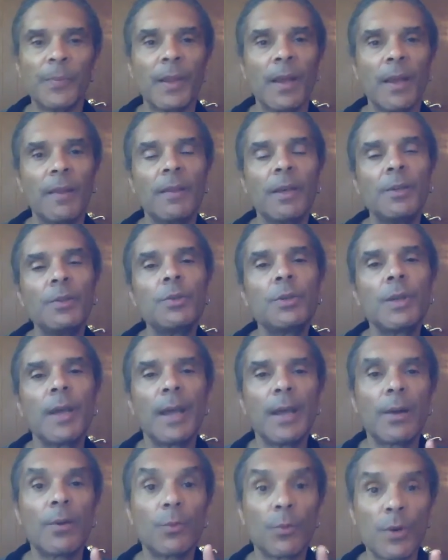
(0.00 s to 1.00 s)
And then you
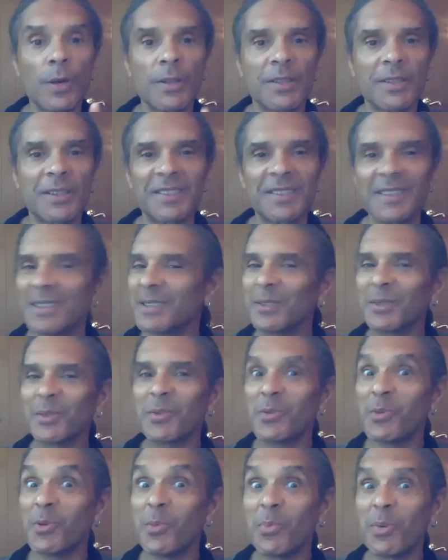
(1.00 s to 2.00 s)
take risks. This is a
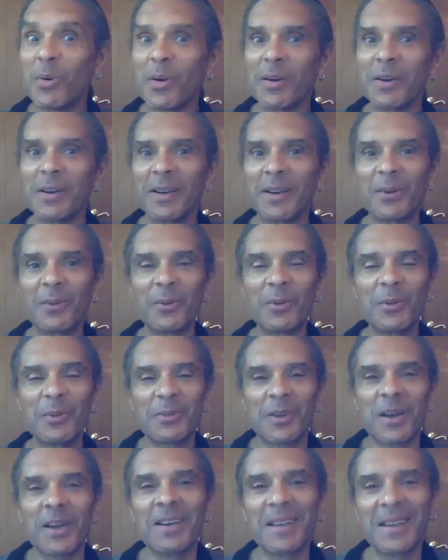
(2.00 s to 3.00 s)
cool part now. We're
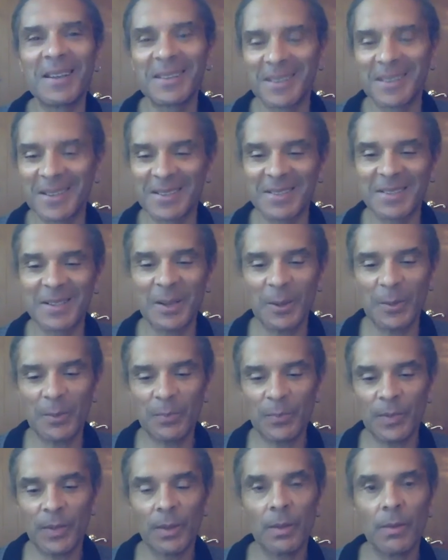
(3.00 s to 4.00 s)
trying to get this.
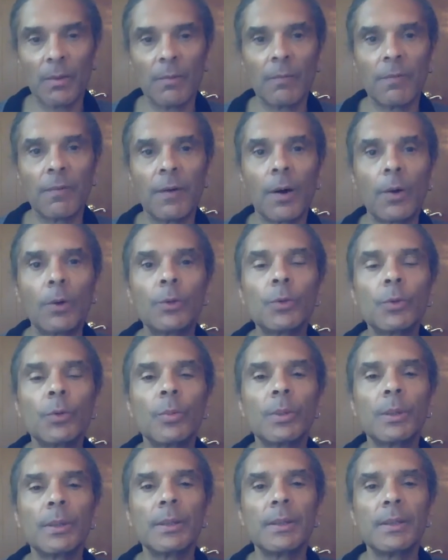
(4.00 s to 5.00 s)

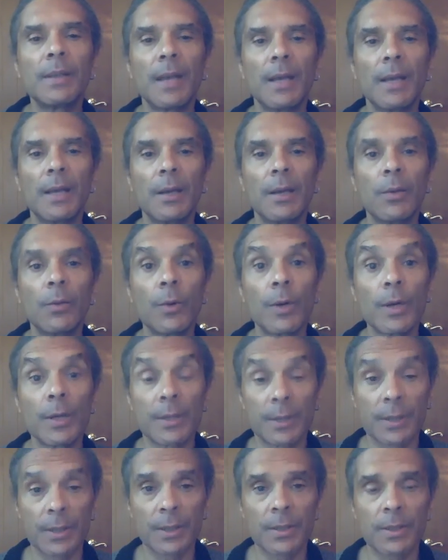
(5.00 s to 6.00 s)
Vulnerably taking
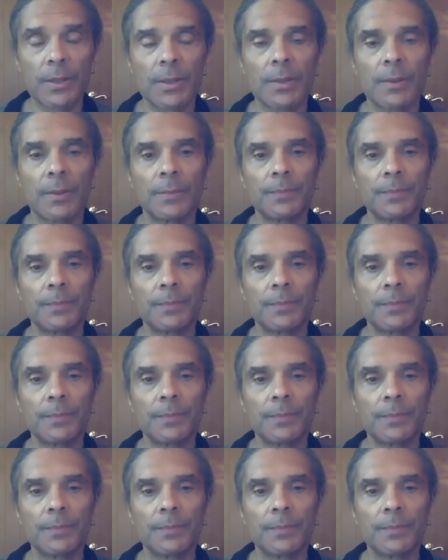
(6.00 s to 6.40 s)
risks.